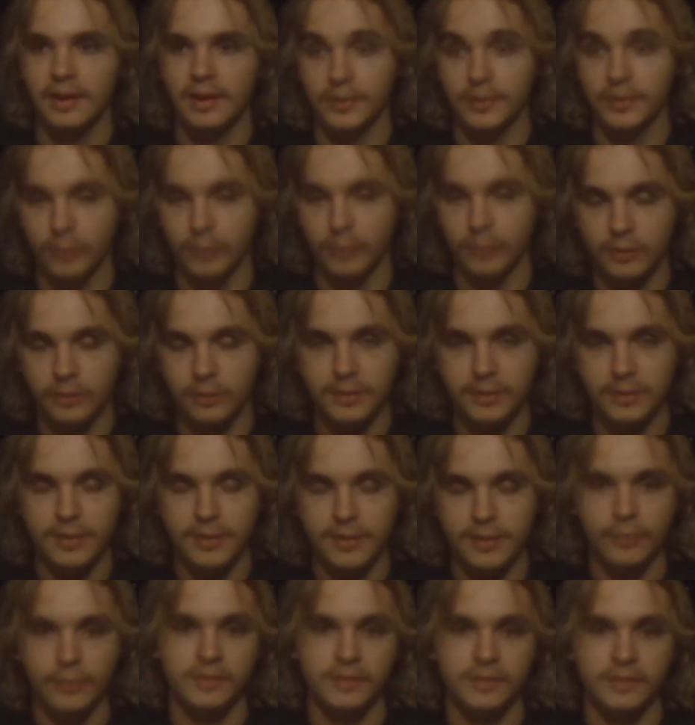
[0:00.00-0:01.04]
and I will only
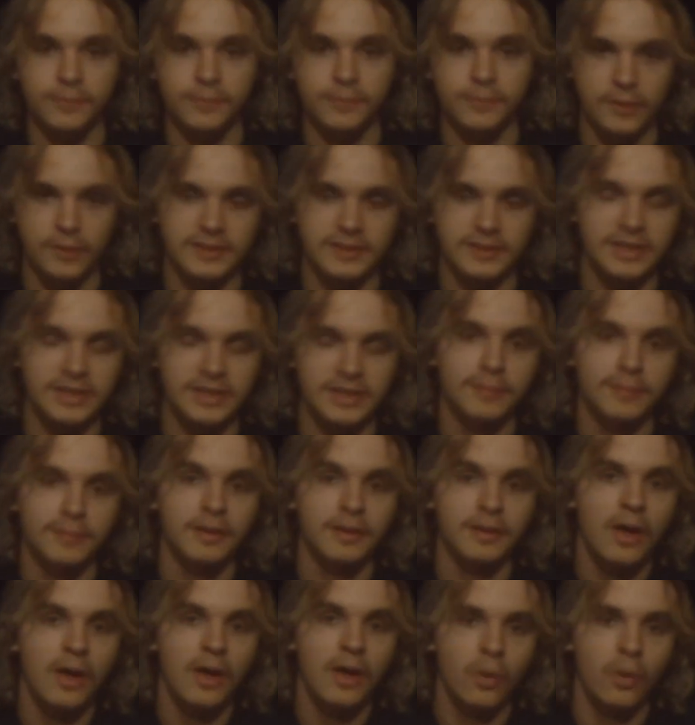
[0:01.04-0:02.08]
make one if you guys tell
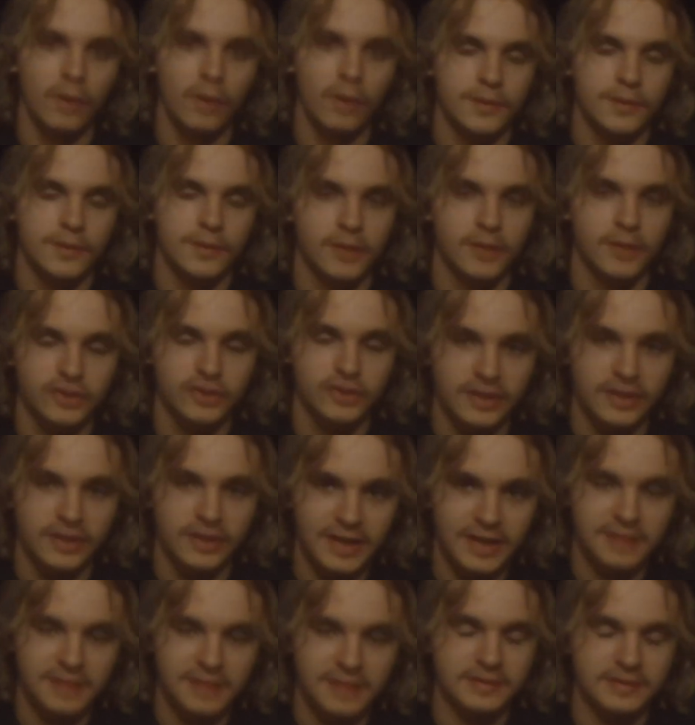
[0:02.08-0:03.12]
me whether you actually
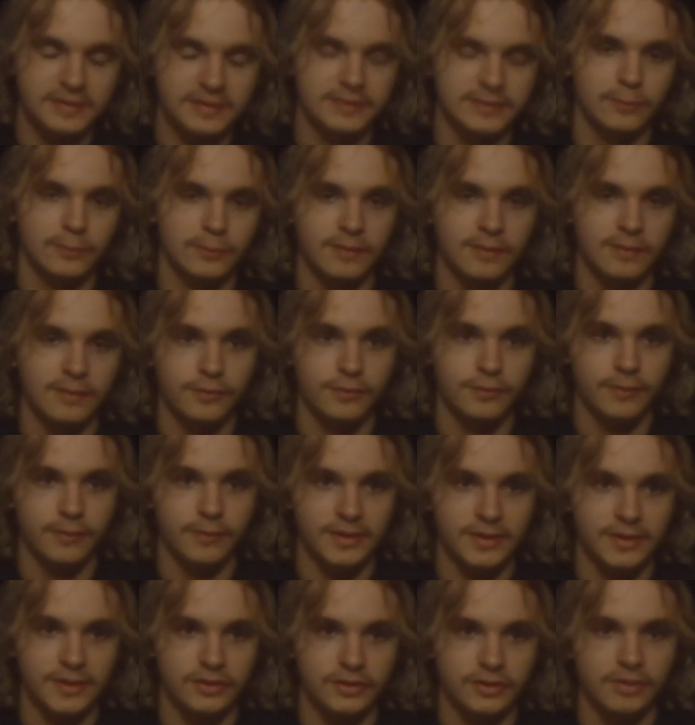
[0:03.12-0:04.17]
like this and whether you
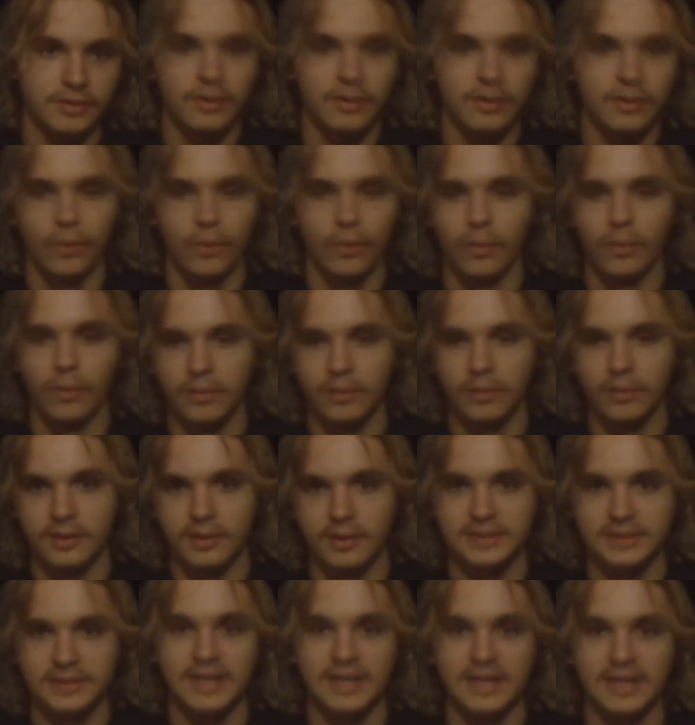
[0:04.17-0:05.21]
actually
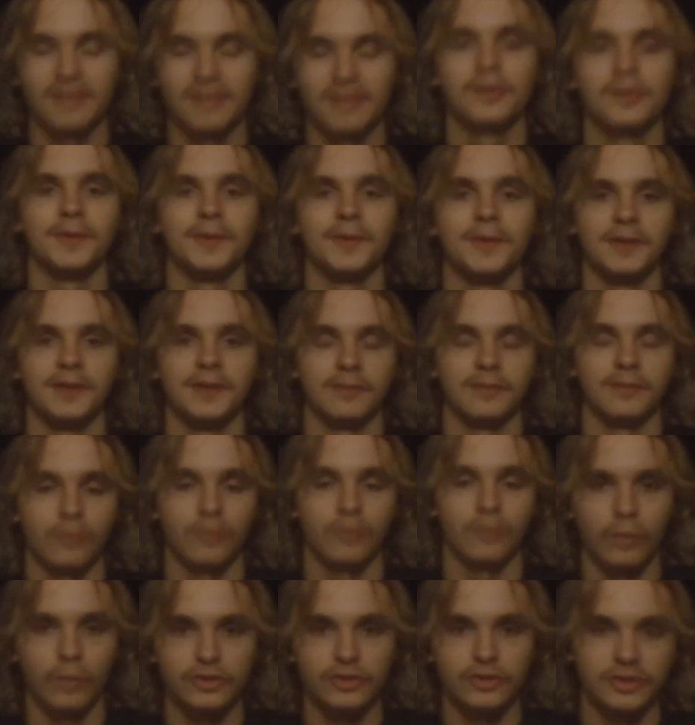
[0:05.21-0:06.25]
sat through it and
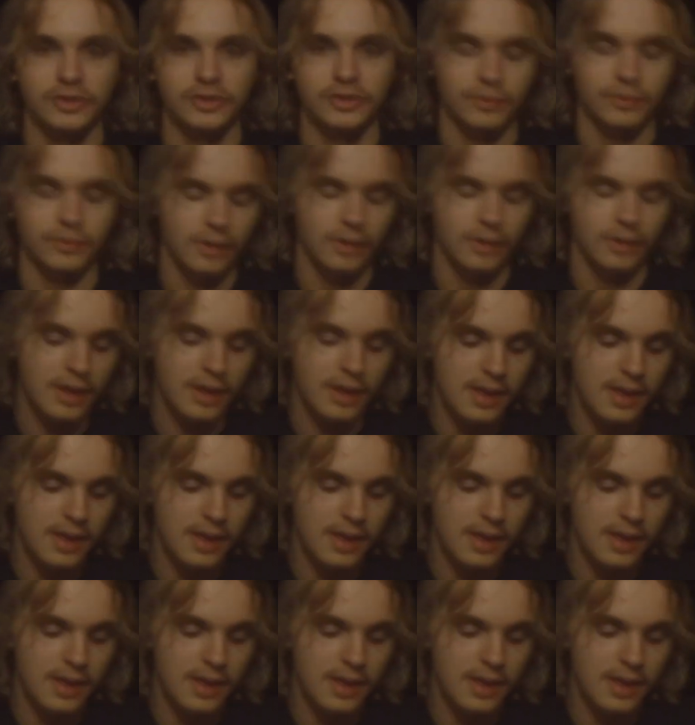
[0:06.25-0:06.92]
watched it all.